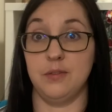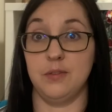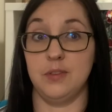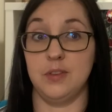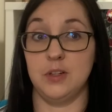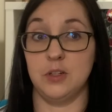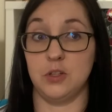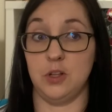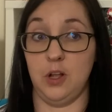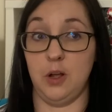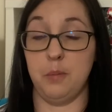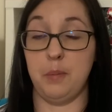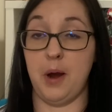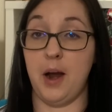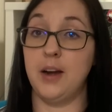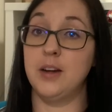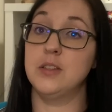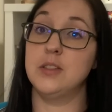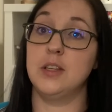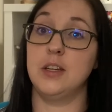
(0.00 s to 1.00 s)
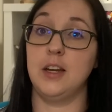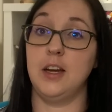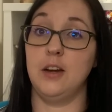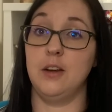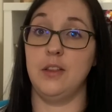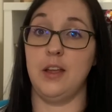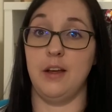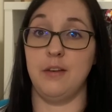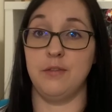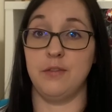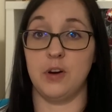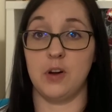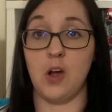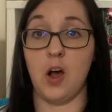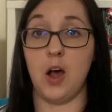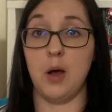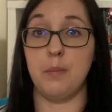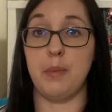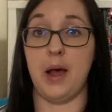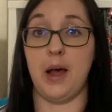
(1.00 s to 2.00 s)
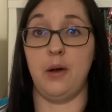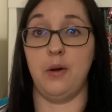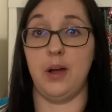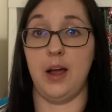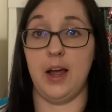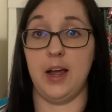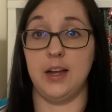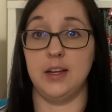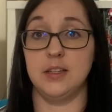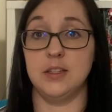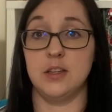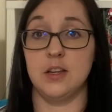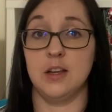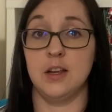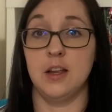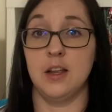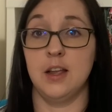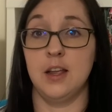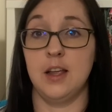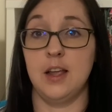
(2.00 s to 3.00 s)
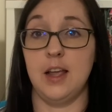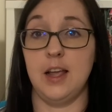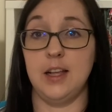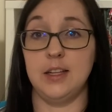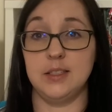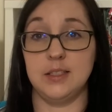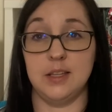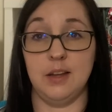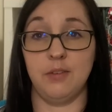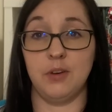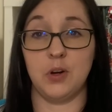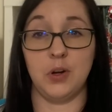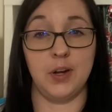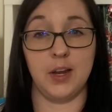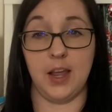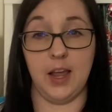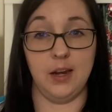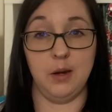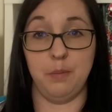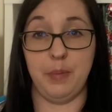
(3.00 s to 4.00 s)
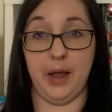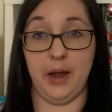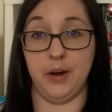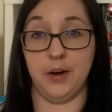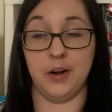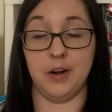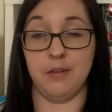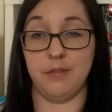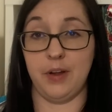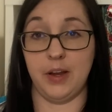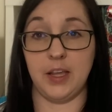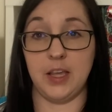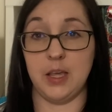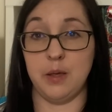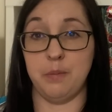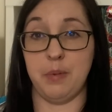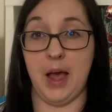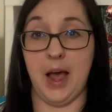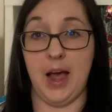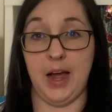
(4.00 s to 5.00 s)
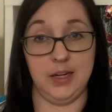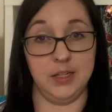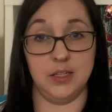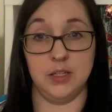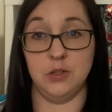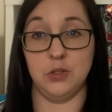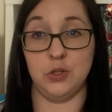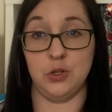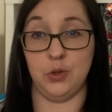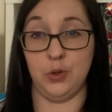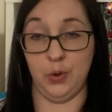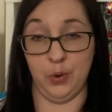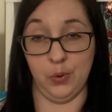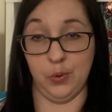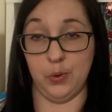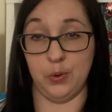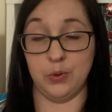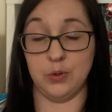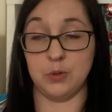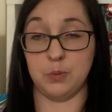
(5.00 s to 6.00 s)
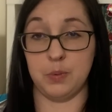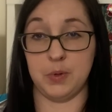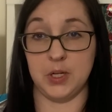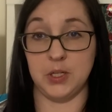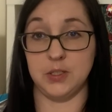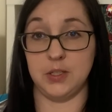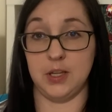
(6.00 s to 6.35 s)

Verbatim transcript: There's a lot of patterns in here that I forgot about, and it's never going to get any better if I keep adding to the hoard, because